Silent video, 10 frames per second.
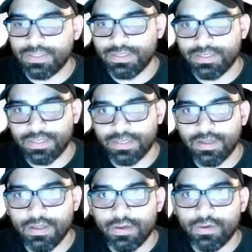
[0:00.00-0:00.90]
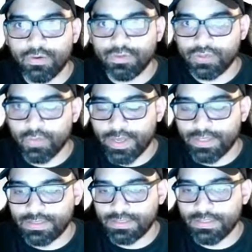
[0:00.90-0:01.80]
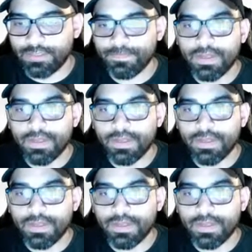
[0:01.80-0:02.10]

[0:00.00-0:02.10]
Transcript: said, you know, just wait and see.